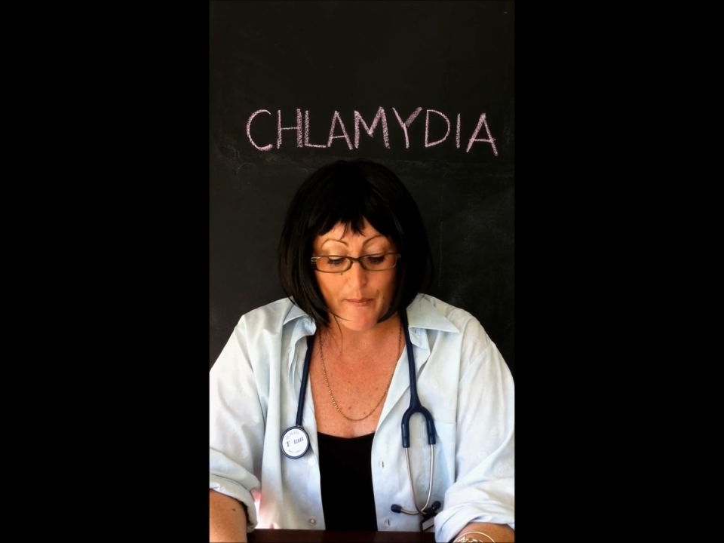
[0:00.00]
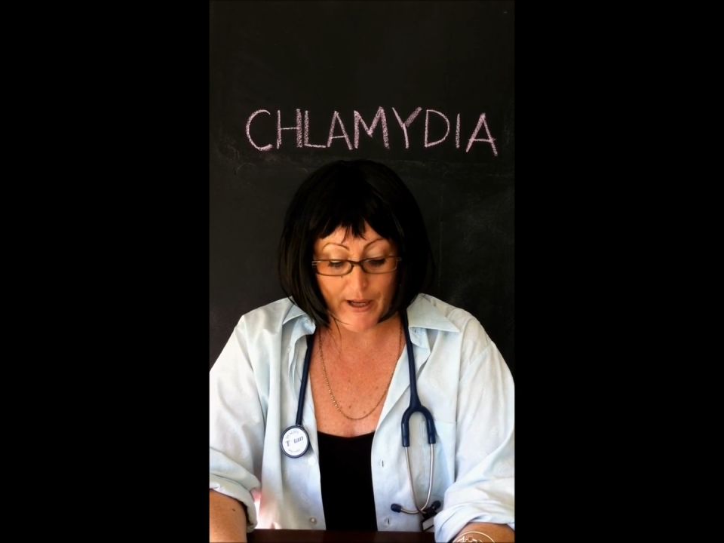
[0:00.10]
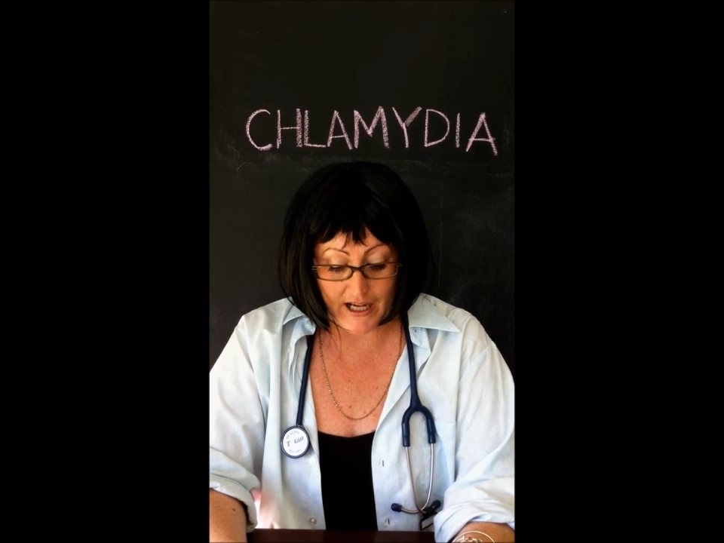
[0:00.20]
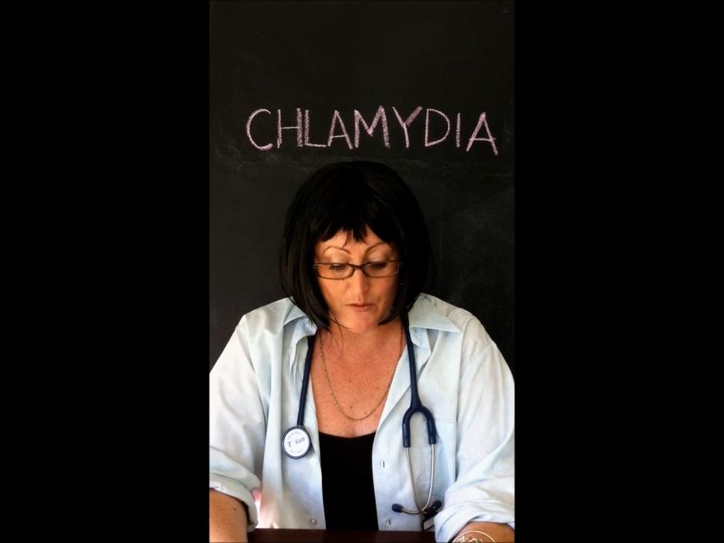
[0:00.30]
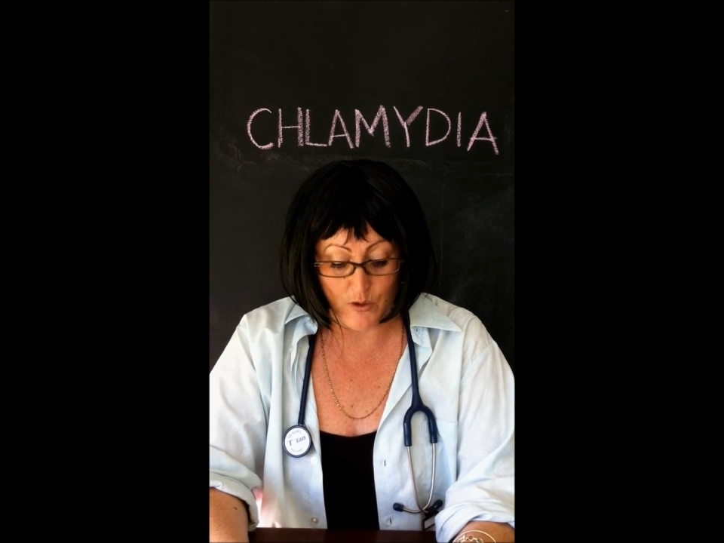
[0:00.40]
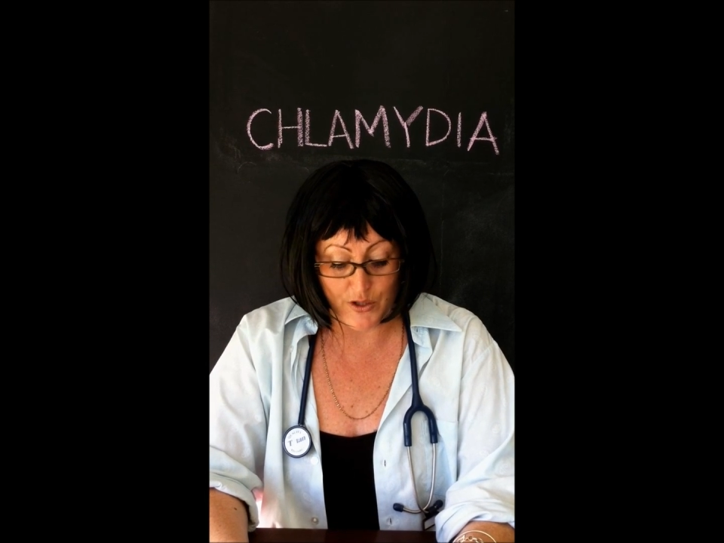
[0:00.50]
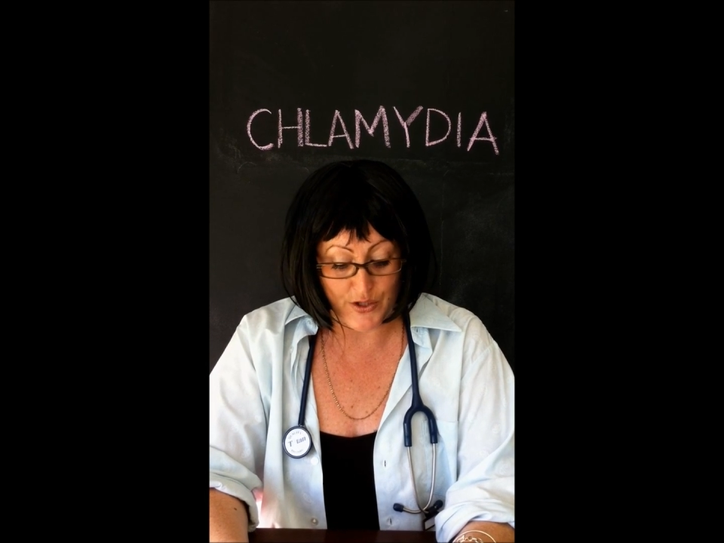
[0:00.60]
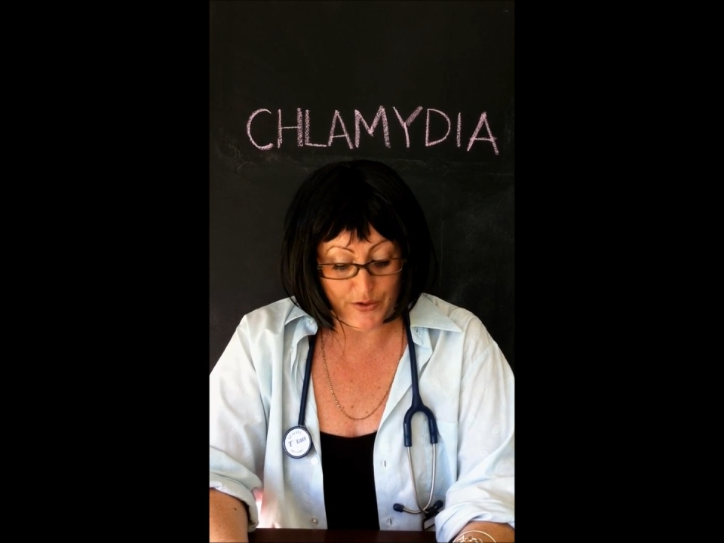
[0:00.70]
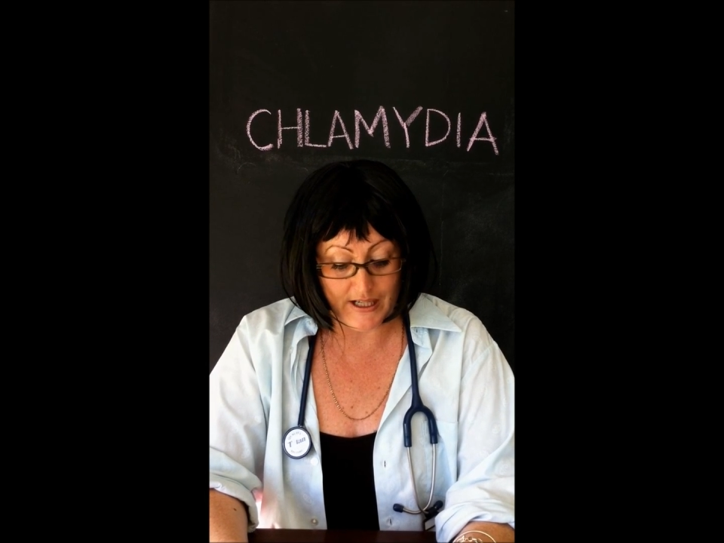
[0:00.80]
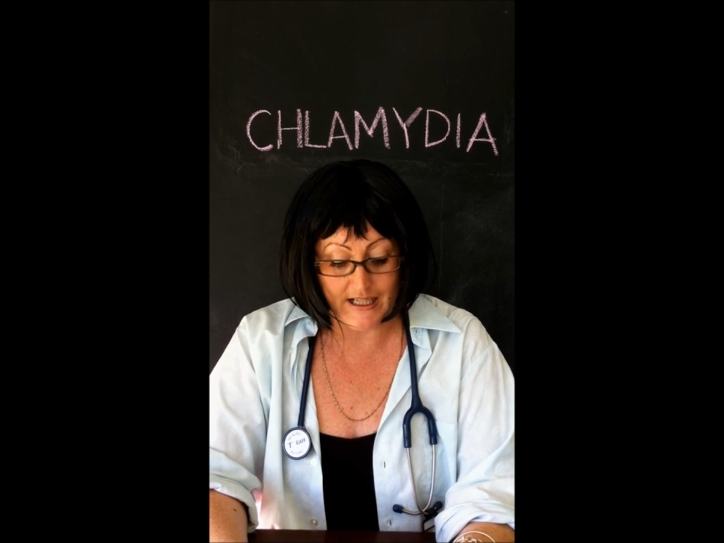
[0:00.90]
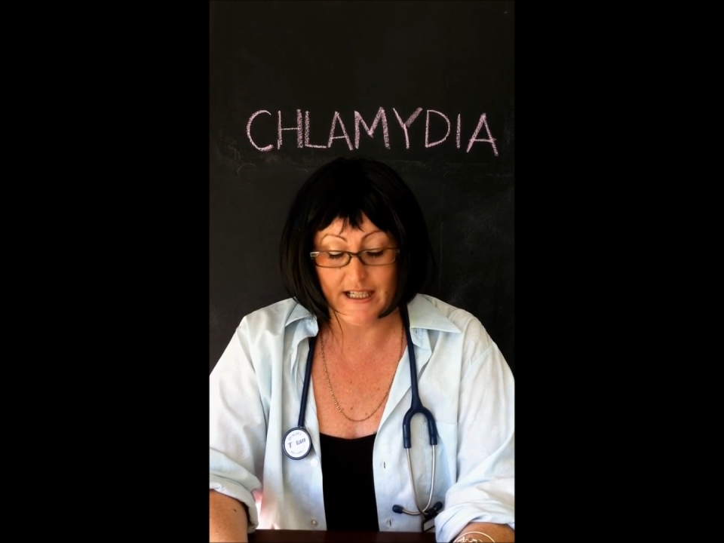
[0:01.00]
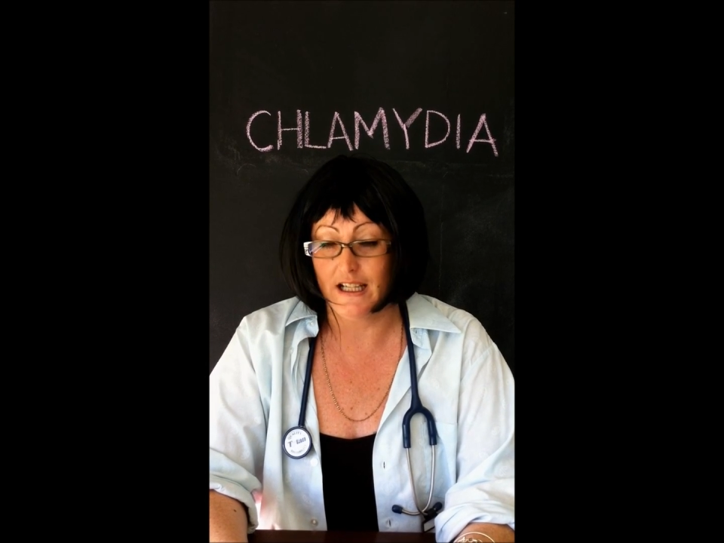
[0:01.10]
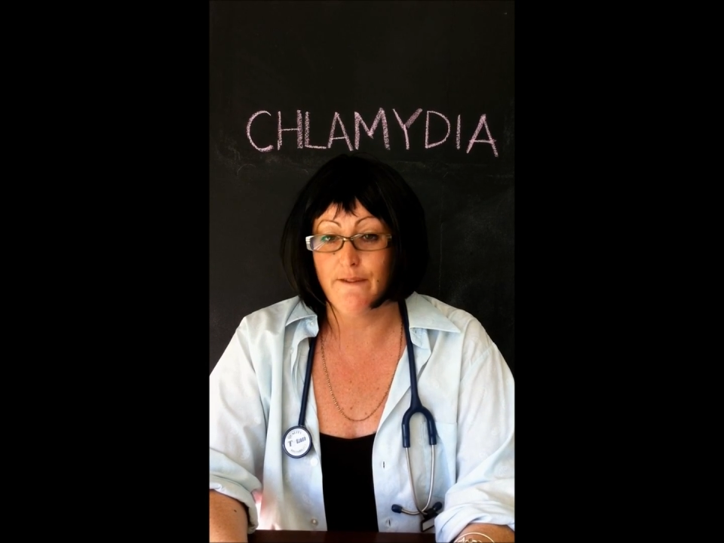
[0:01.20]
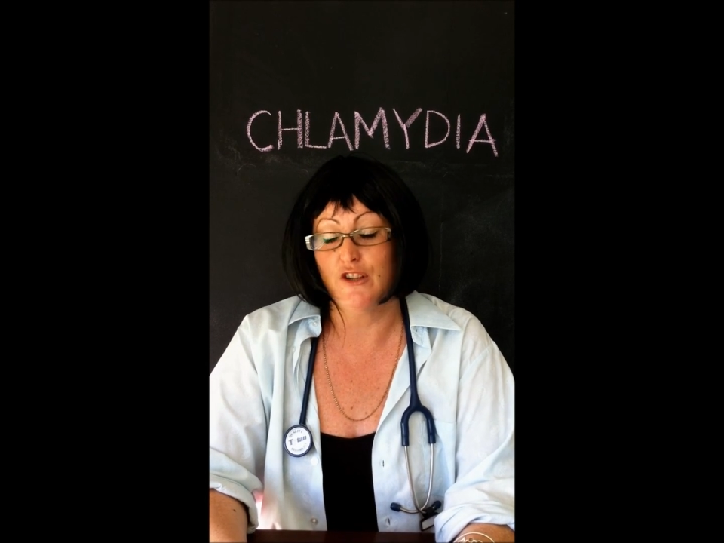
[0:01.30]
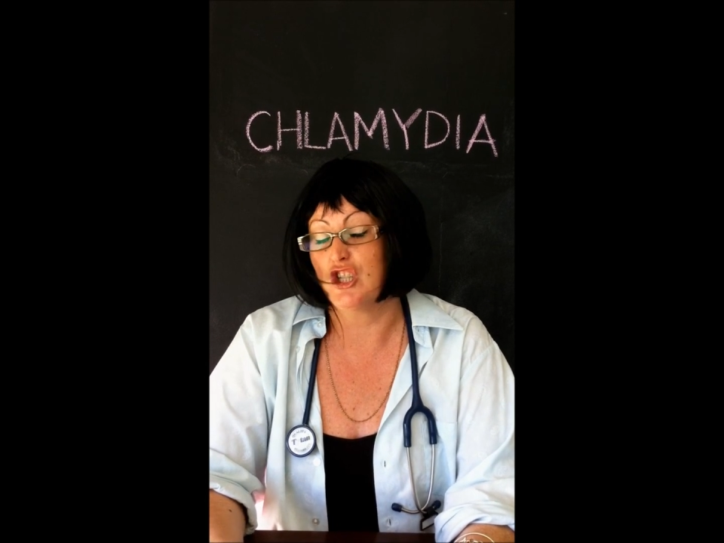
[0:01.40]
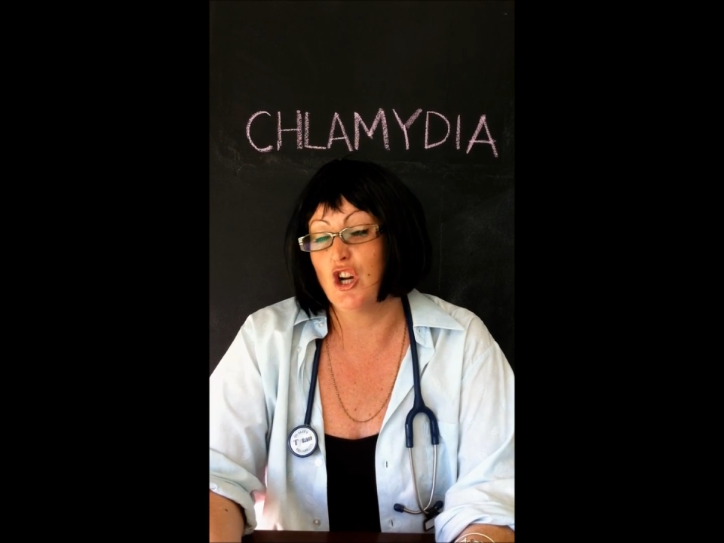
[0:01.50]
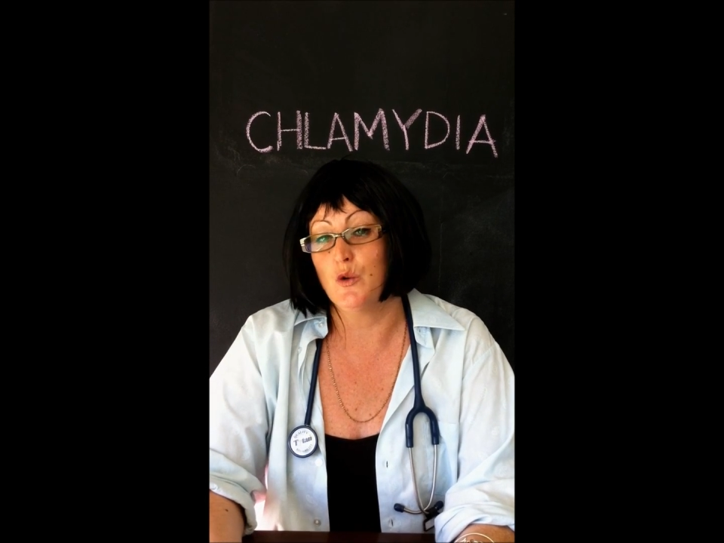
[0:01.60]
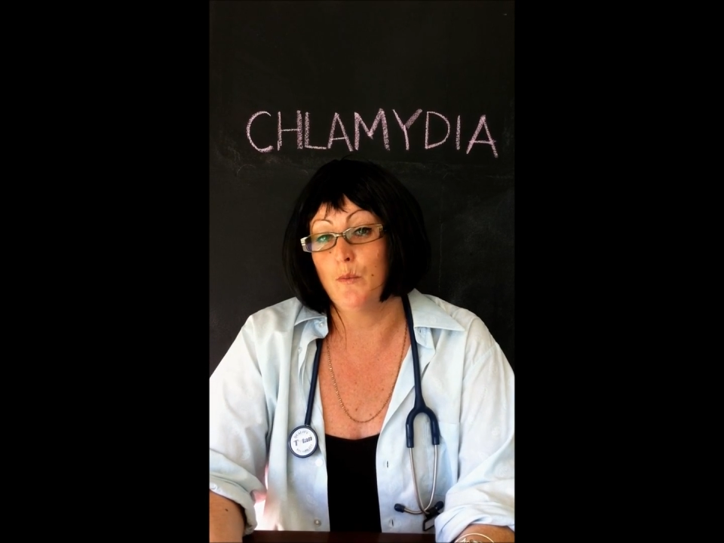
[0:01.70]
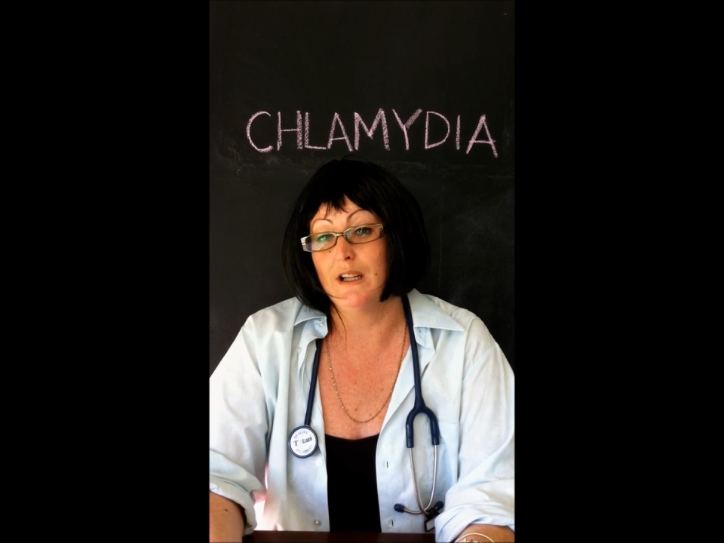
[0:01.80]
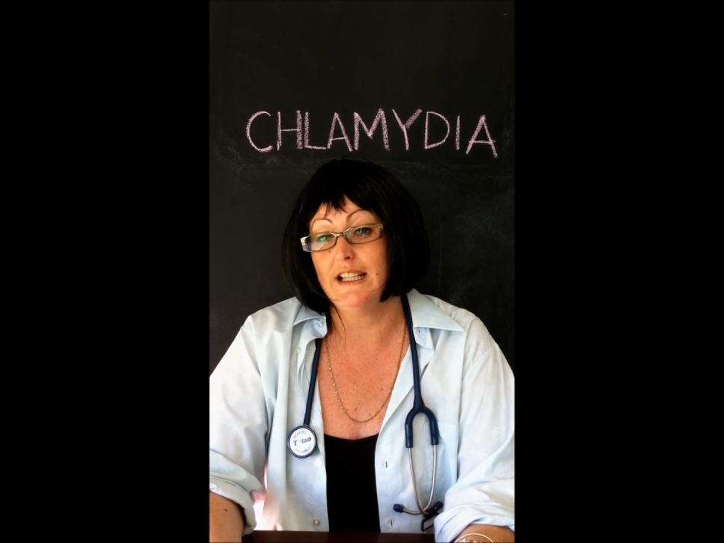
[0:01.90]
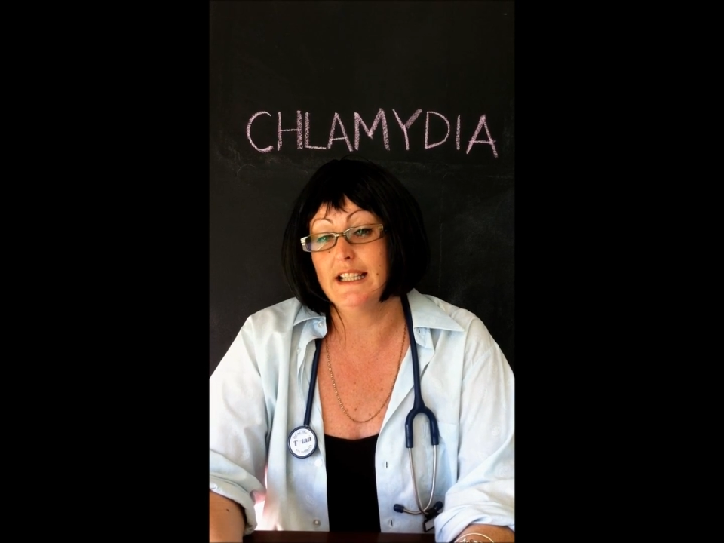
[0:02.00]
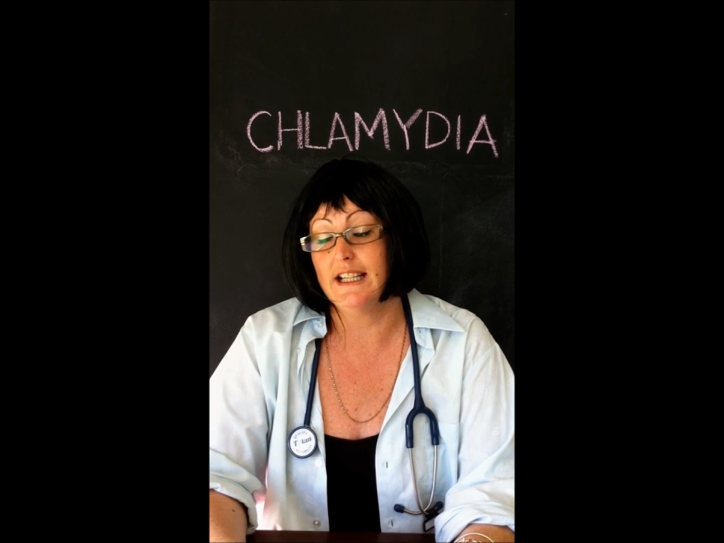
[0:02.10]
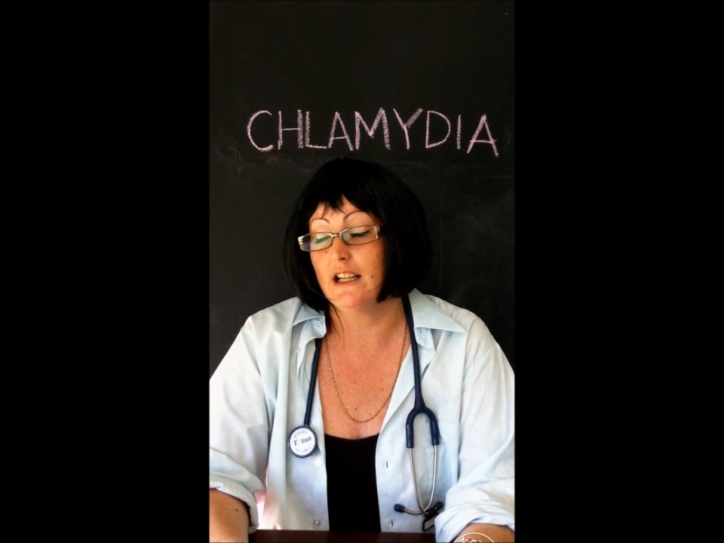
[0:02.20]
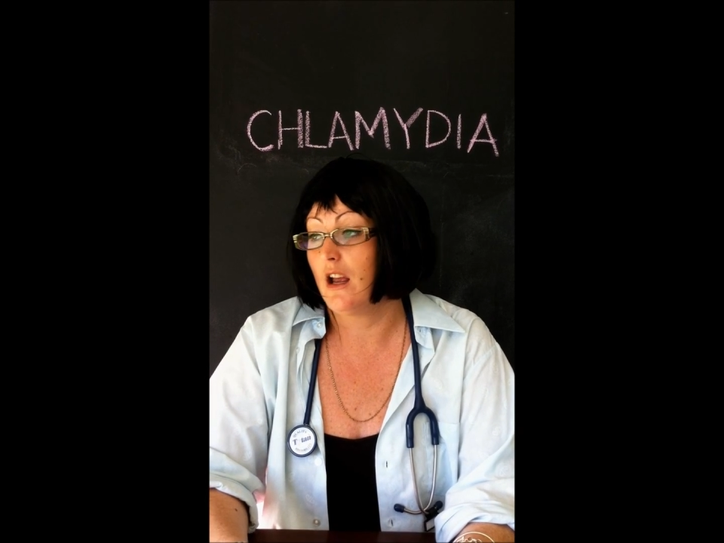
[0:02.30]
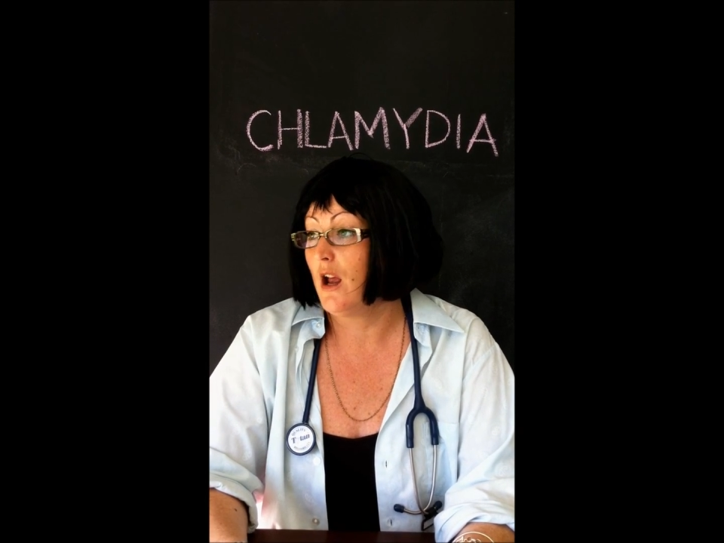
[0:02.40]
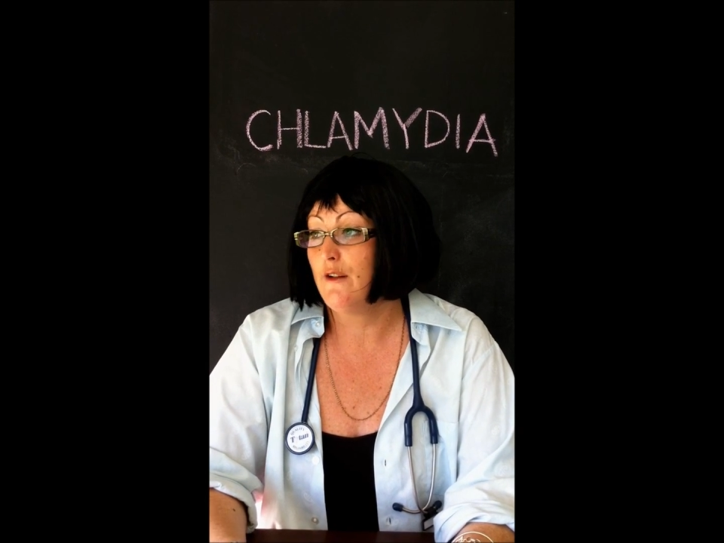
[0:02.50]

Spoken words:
pain while urinating, vaginal bleeding,